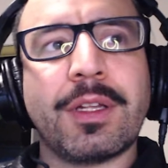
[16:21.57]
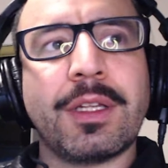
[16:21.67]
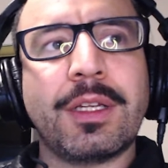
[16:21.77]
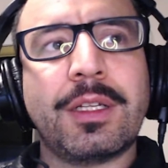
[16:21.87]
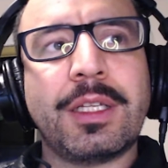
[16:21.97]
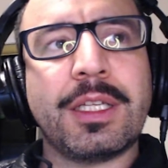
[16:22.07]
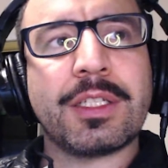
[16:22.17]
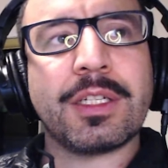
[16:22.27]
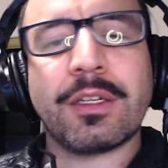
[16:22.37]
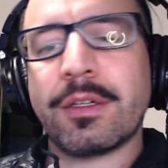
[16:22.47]
a little
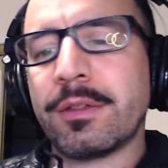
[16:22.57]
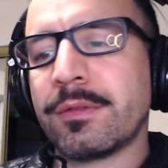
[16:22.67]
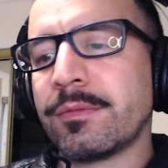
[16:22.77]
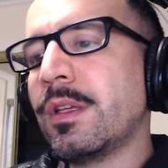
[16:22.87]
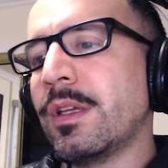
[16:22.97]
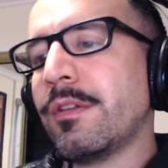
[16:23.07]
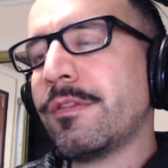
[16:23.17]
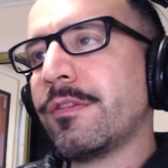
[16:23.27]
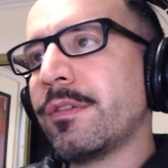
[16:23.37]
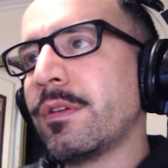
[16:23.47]
easier
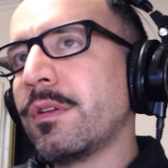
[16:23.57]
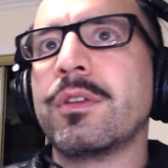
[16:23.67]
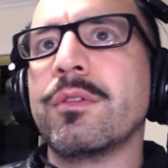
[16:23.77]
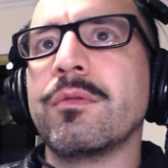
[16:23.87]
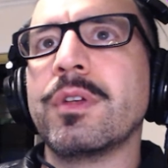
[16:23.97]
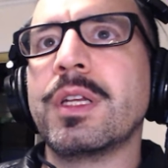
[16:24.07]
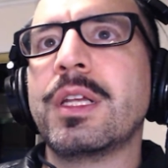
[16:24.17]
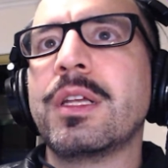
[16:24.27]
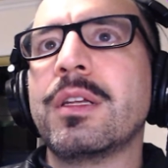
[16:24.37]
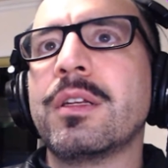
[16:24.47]
if you
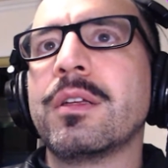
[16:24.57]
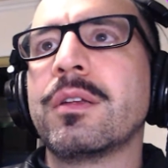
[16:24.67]
need